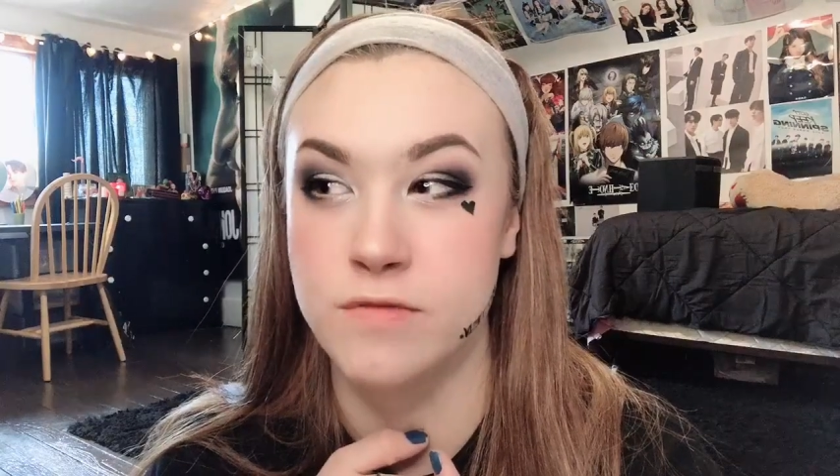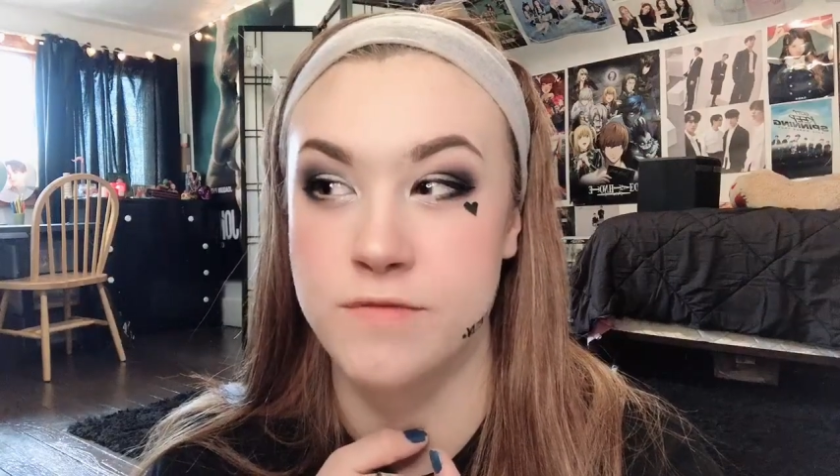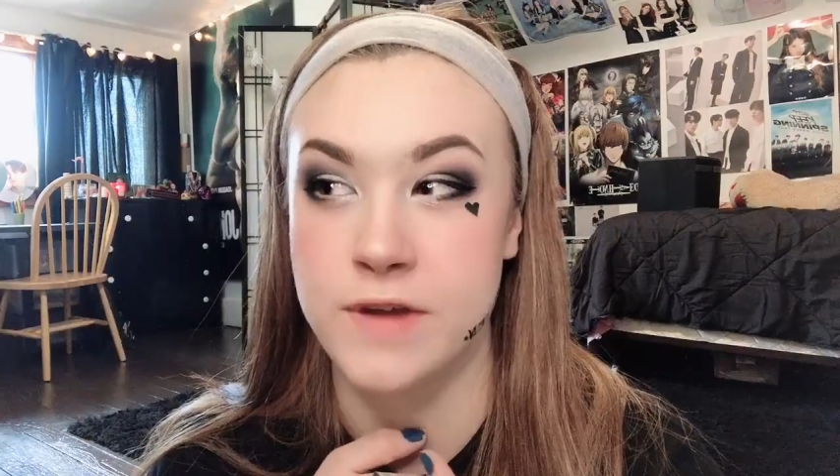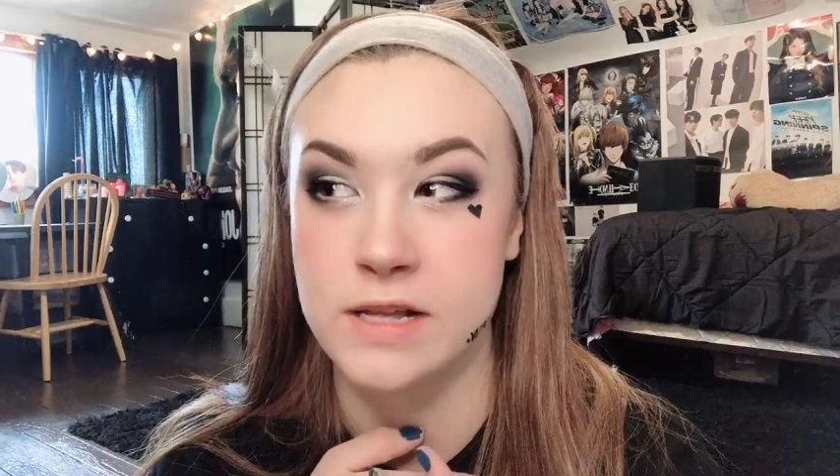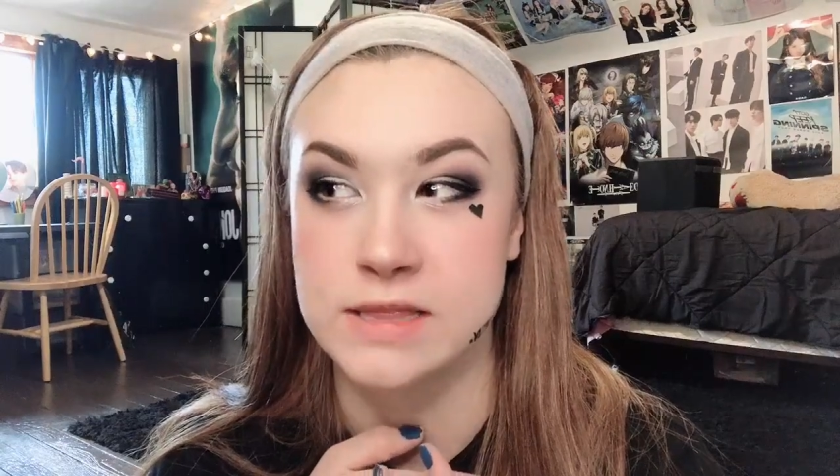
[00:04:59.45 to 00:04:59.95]

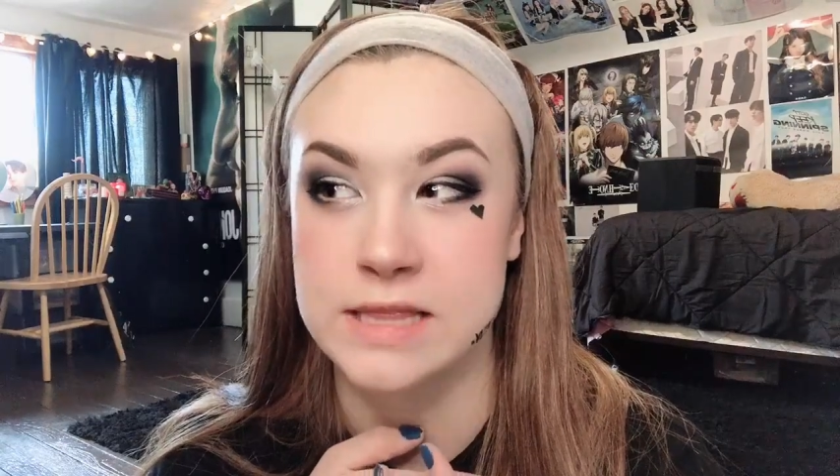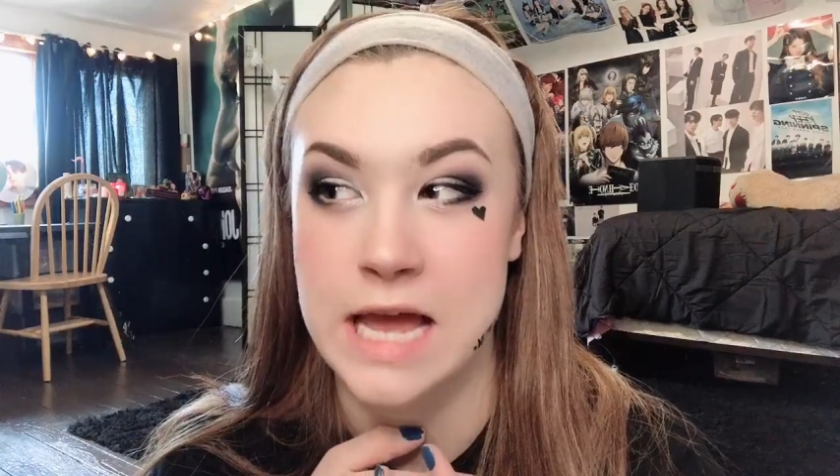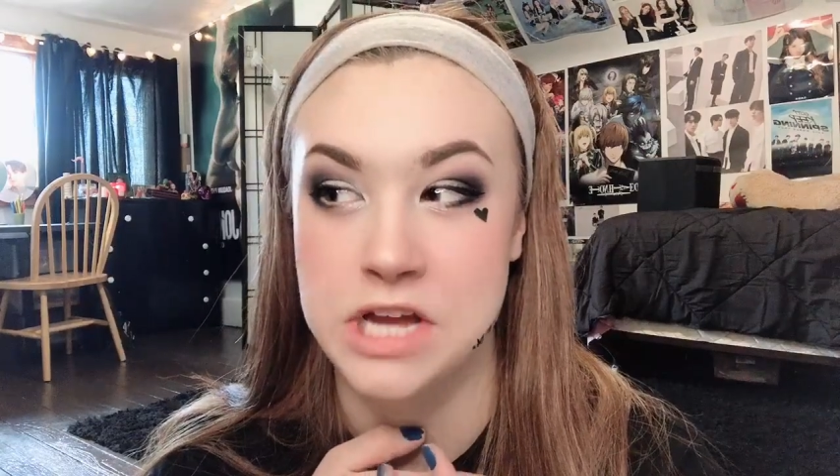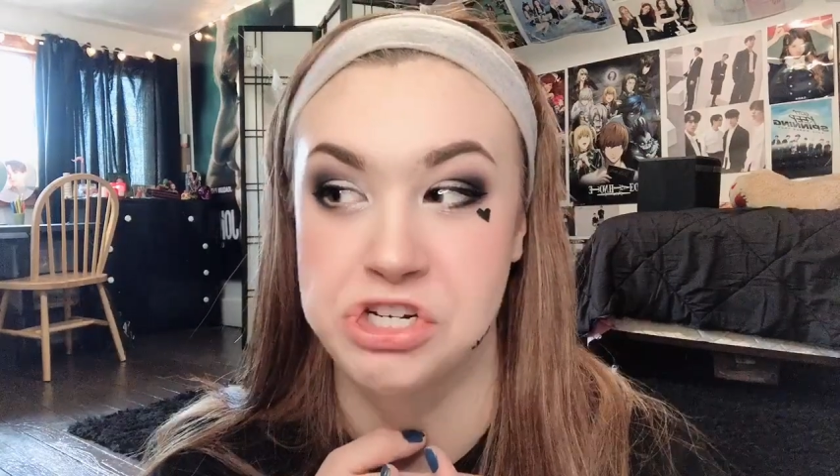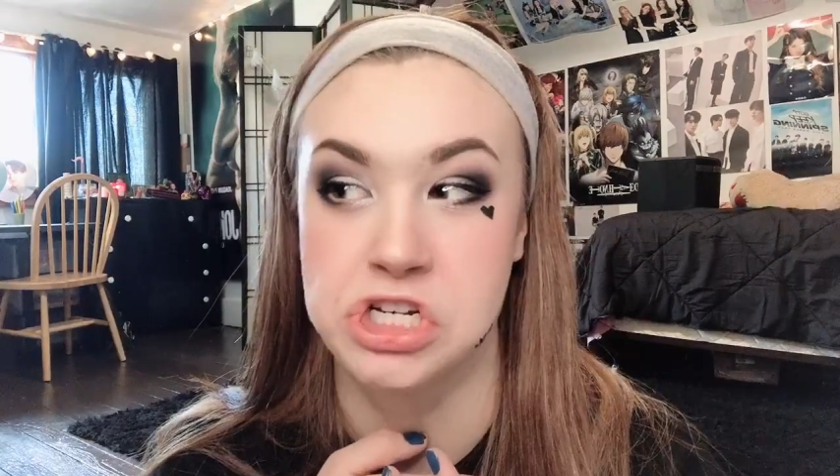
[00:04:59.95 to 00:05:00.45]
fake
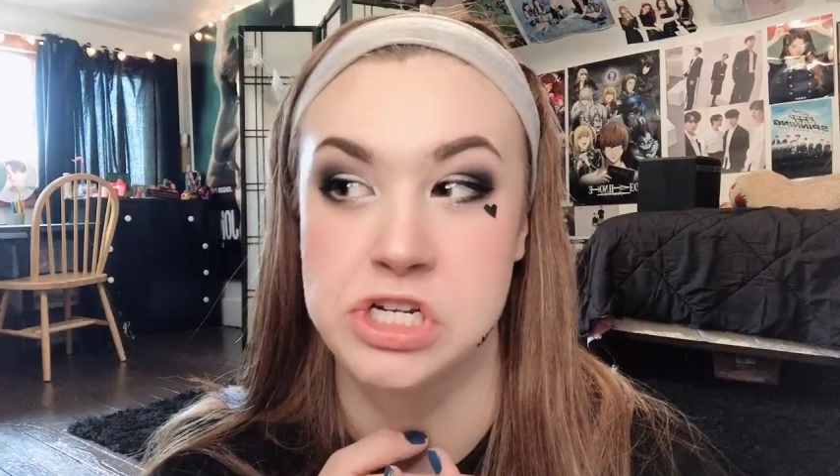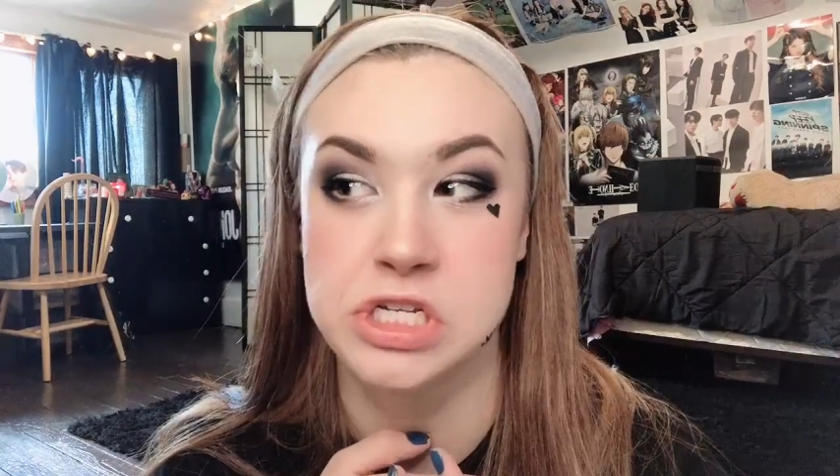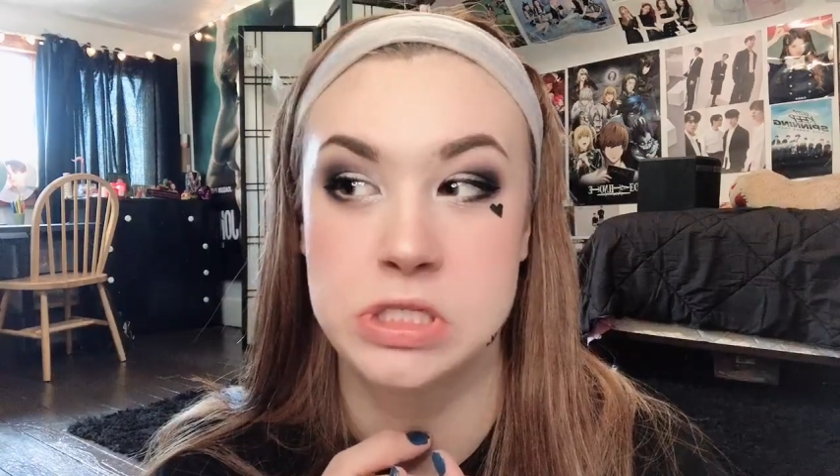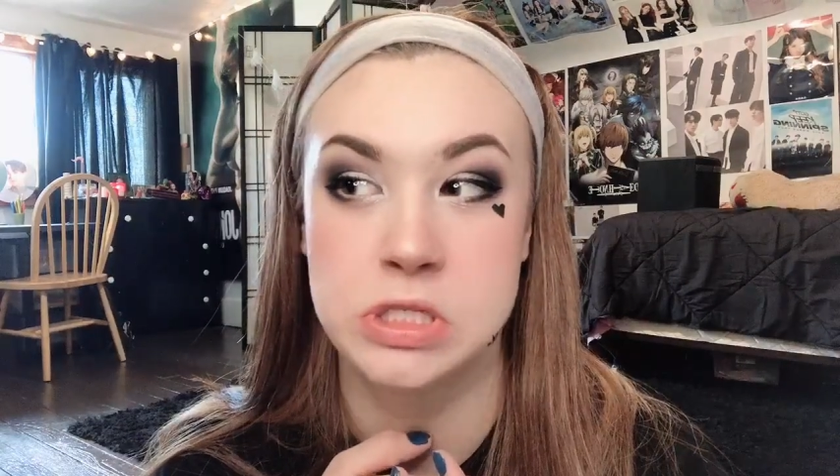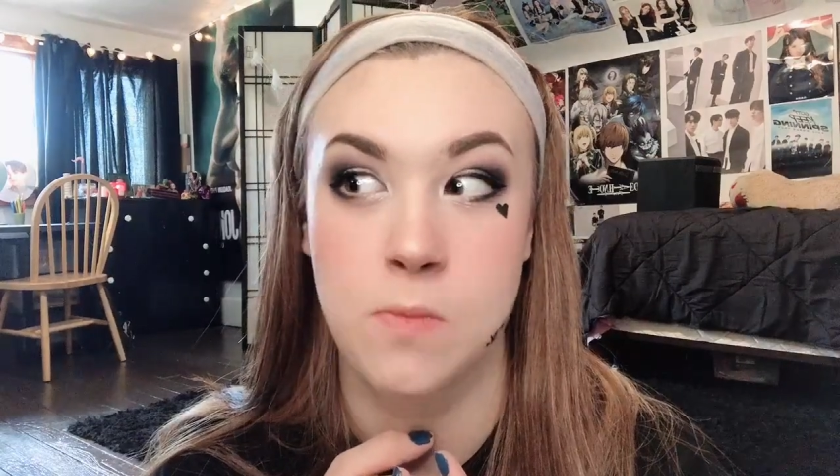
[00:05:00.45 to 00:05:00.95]

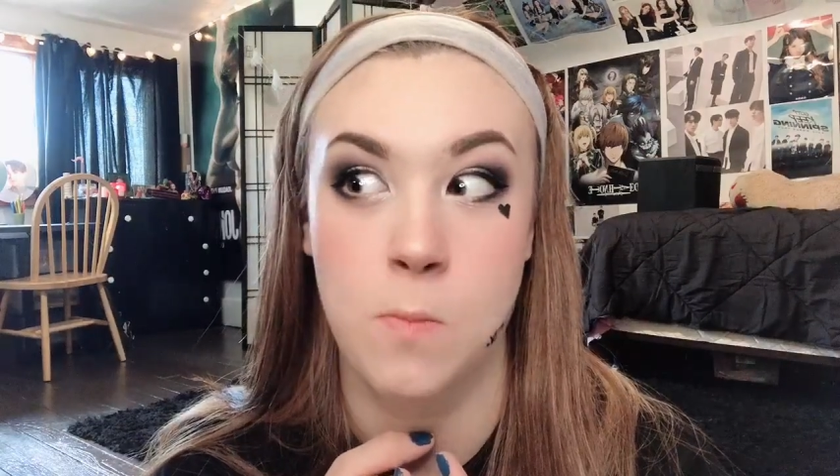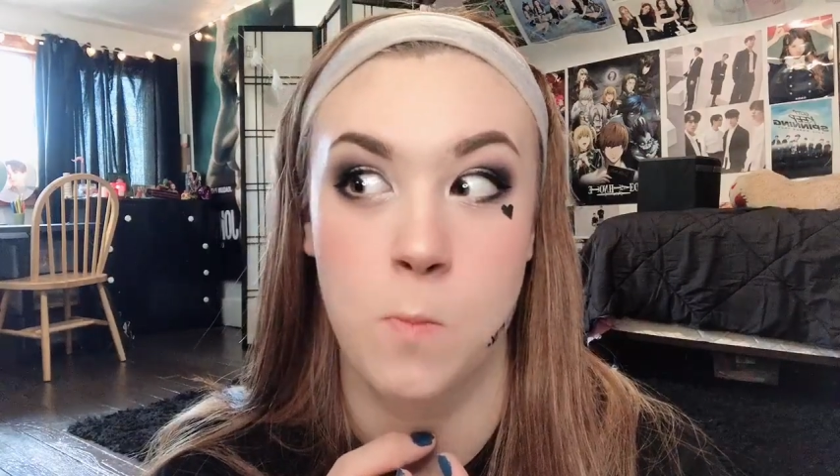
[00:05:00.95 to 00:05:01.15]
lashes.